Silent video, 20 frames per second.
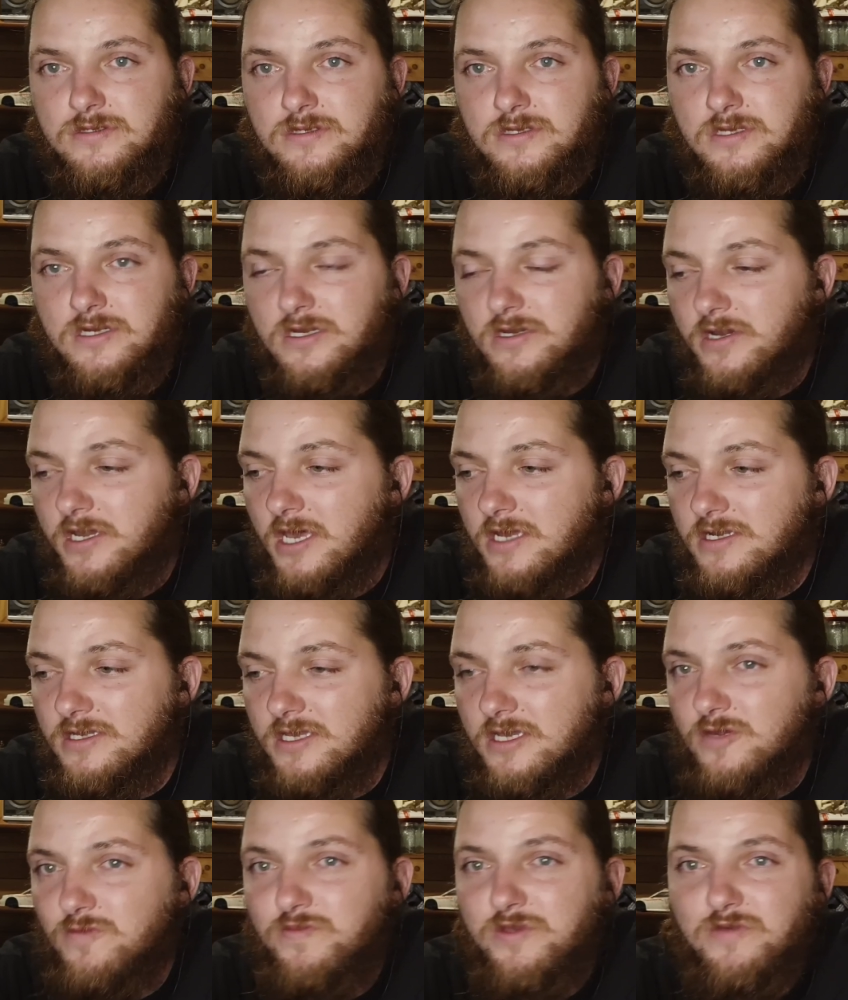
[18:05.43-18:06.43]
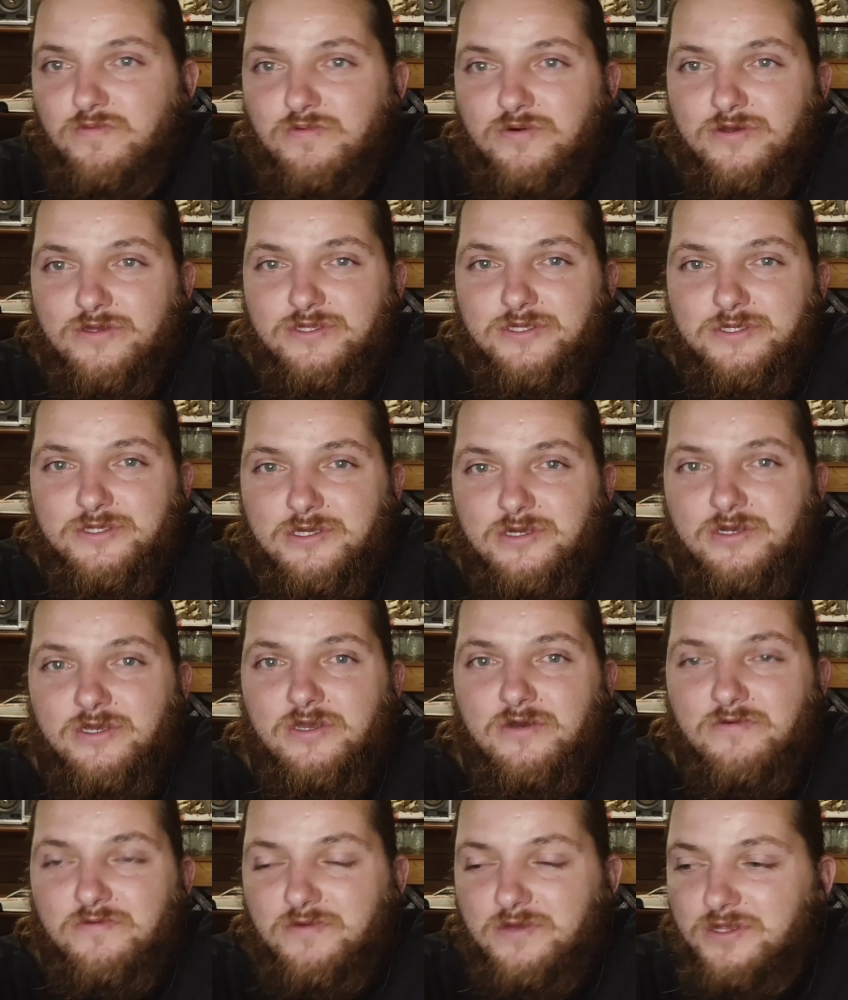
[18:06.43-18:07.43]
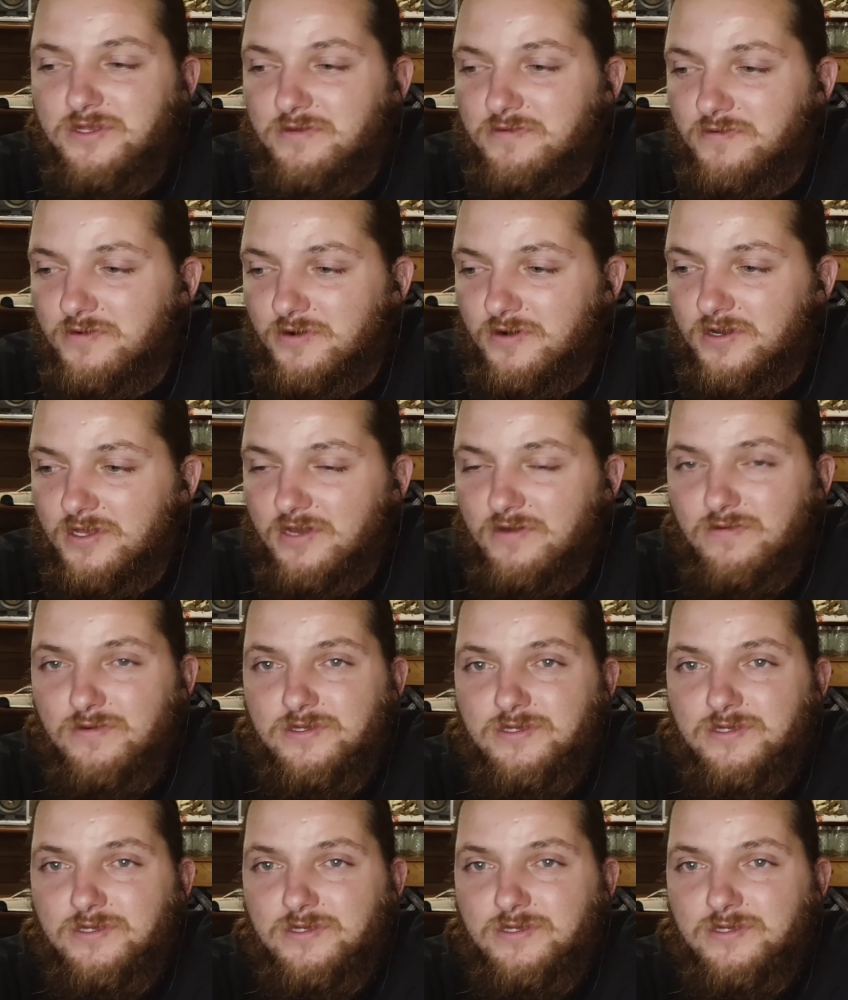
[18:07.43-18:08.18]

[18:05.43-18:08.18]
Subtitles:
Kind of like people in Studio 54 that